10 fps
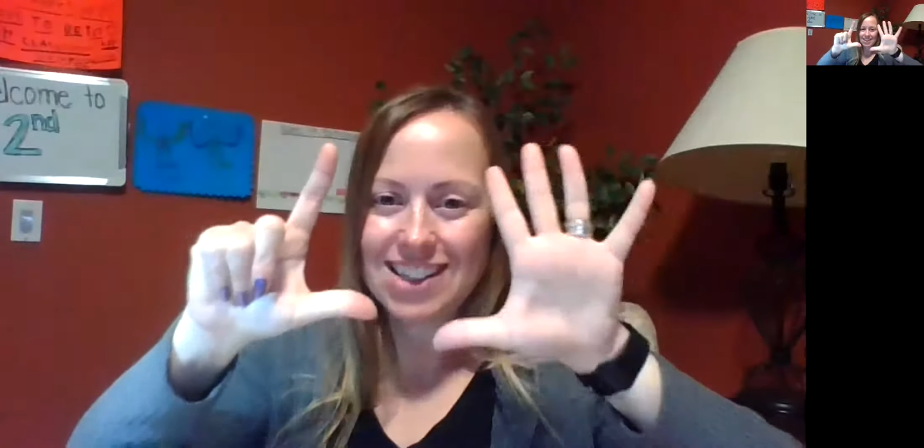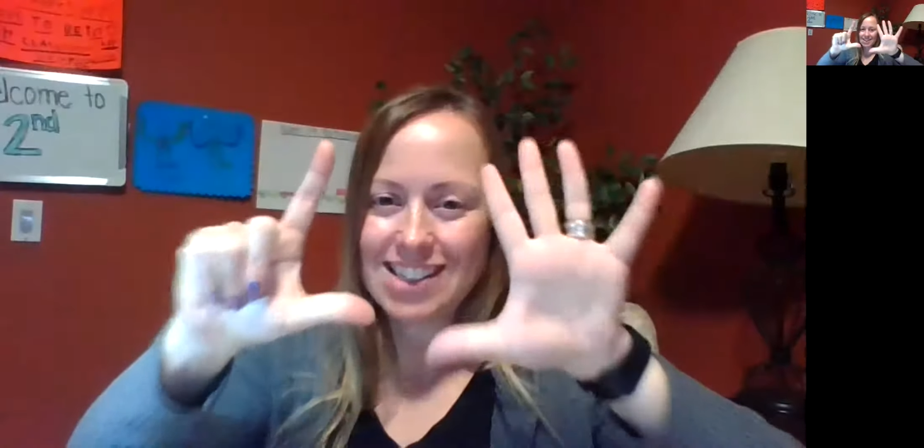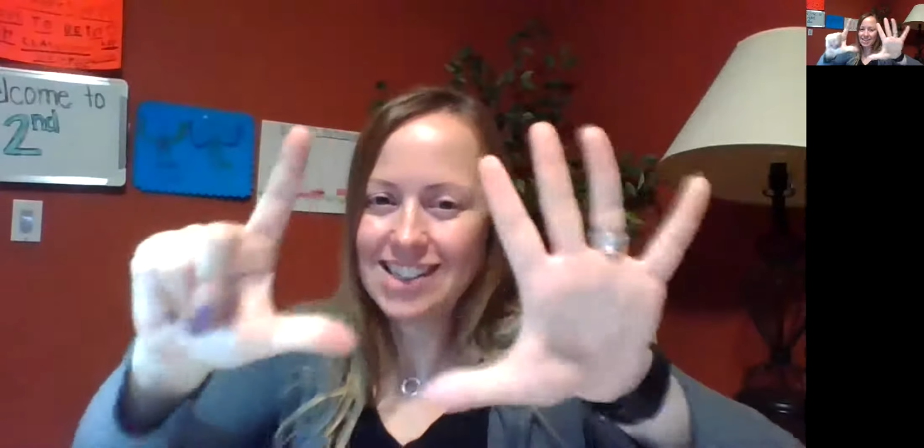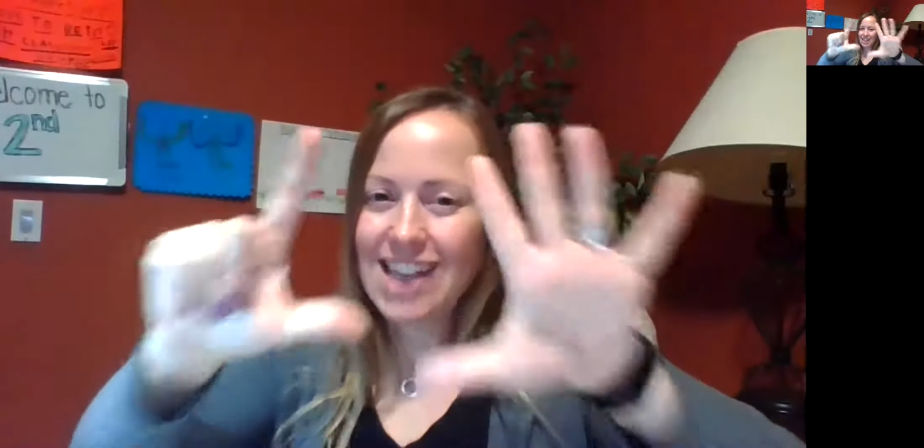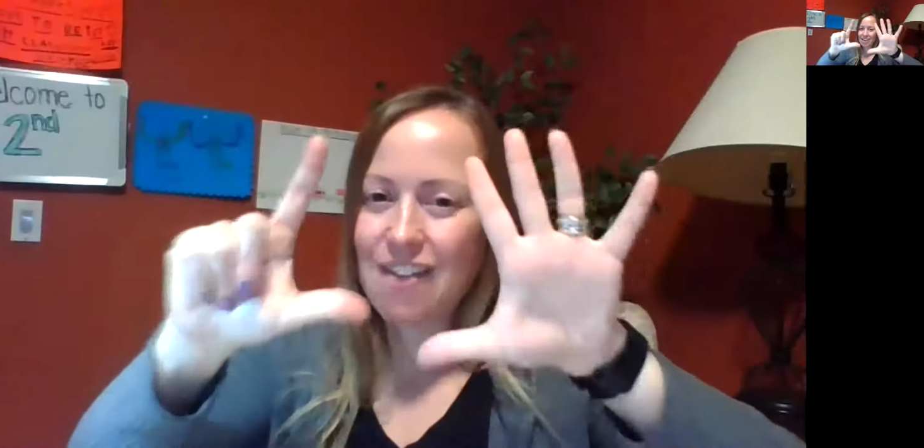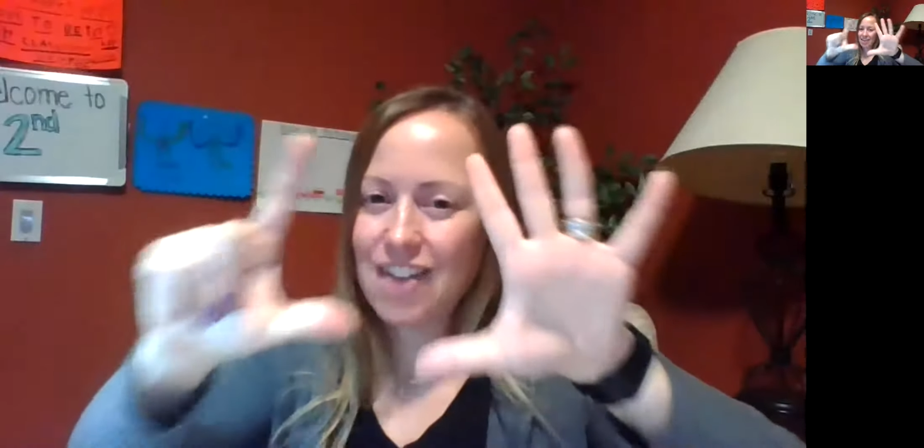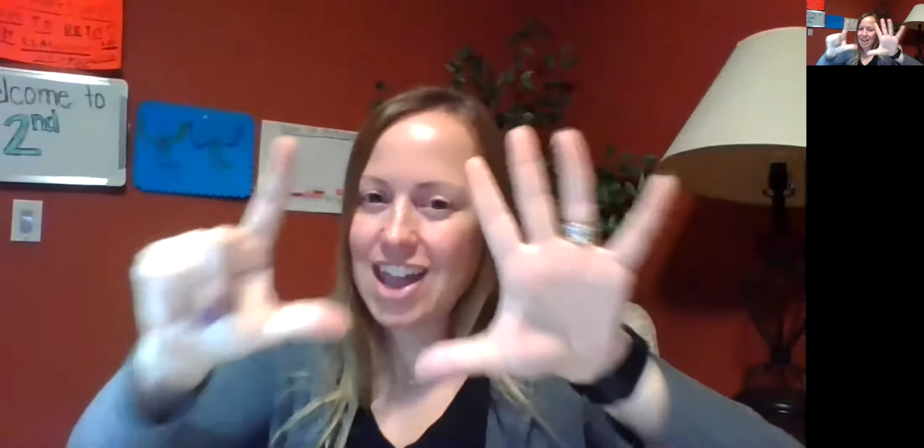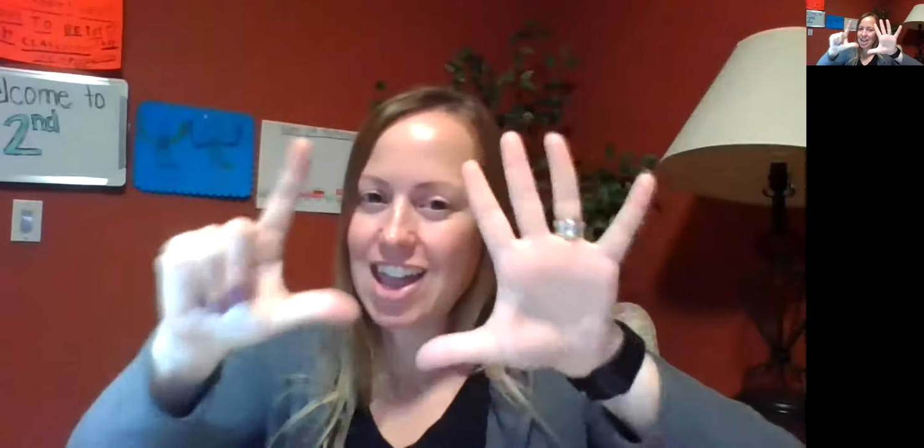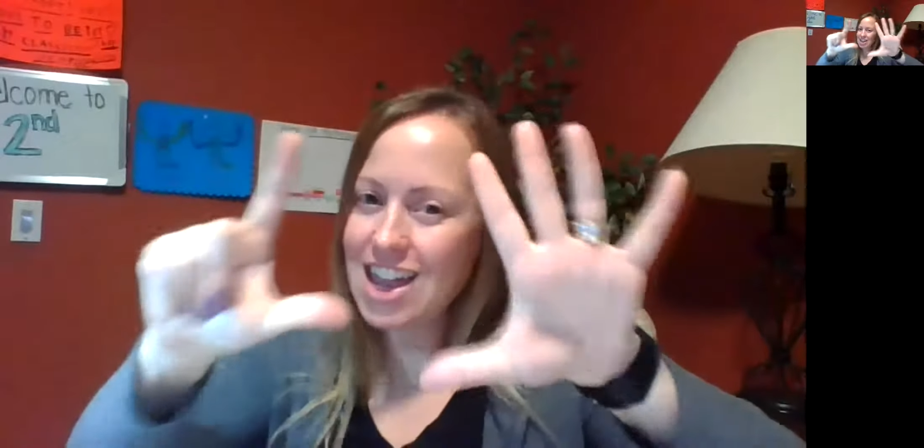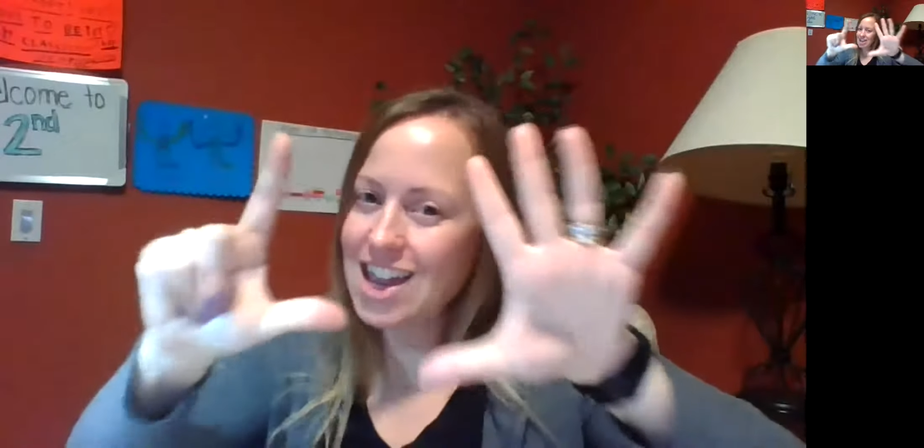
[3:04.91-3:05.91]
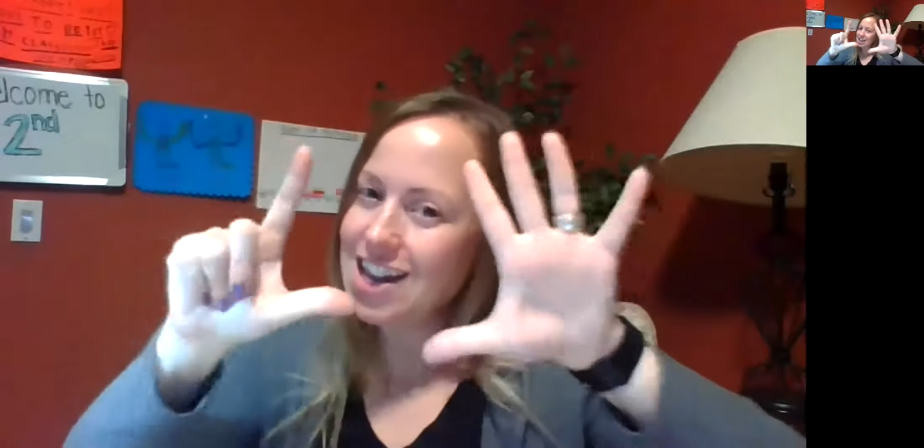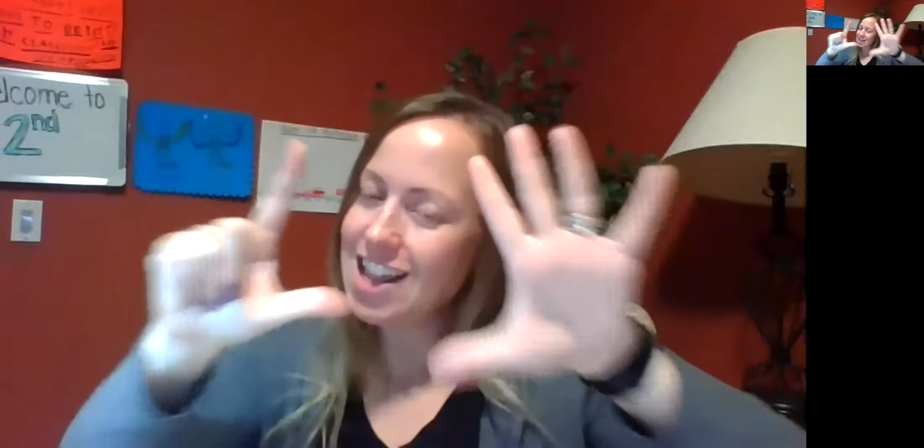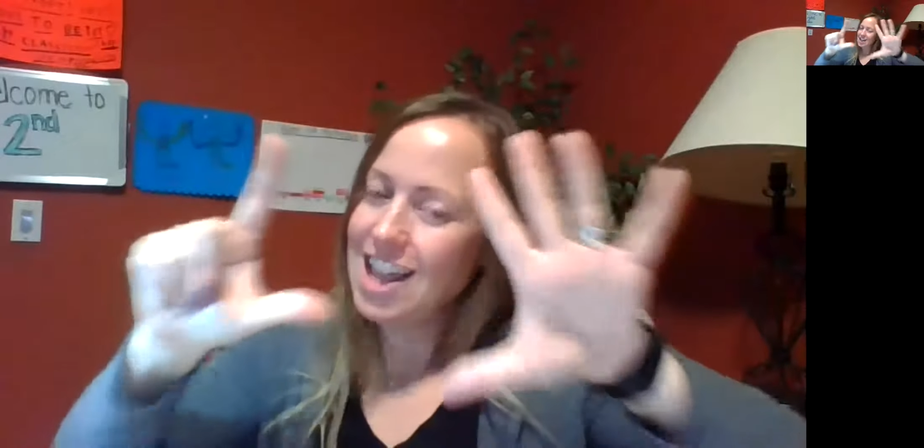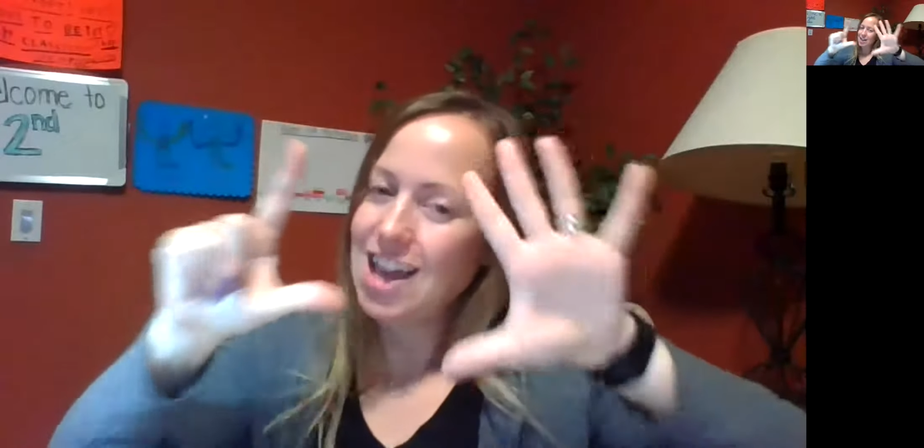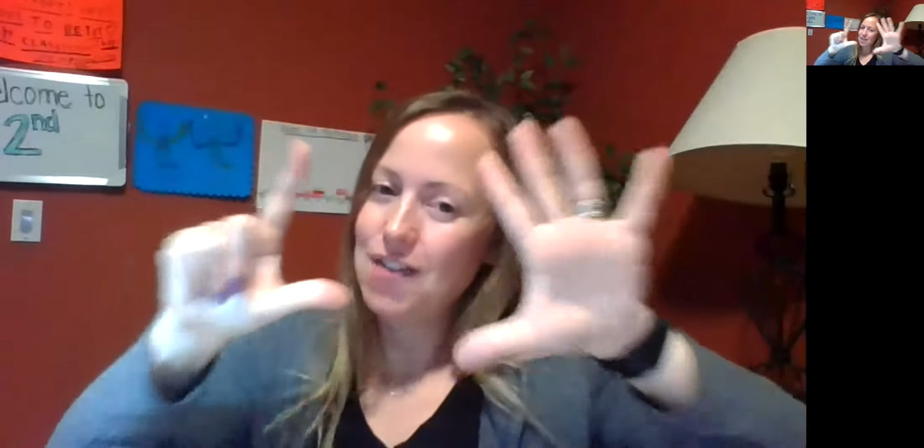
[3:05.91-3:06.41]
7.
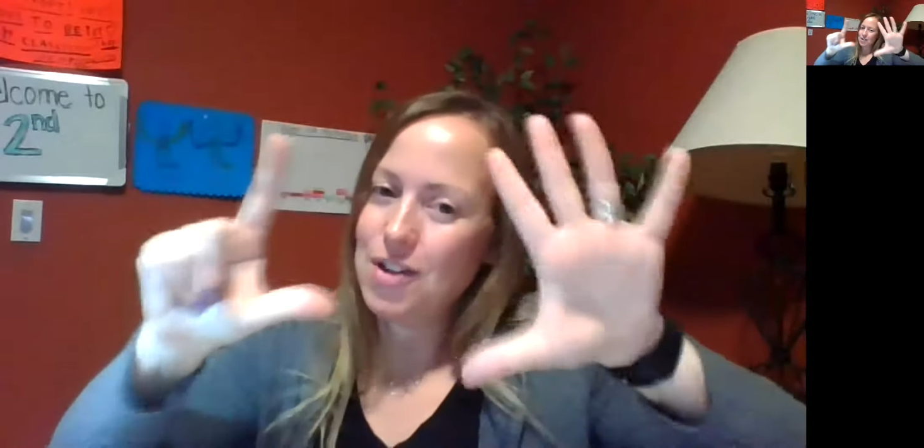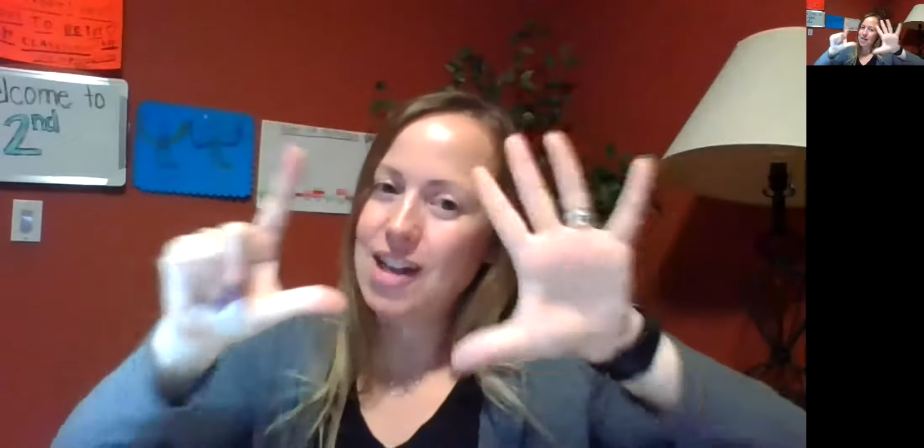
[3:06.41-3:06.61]
If you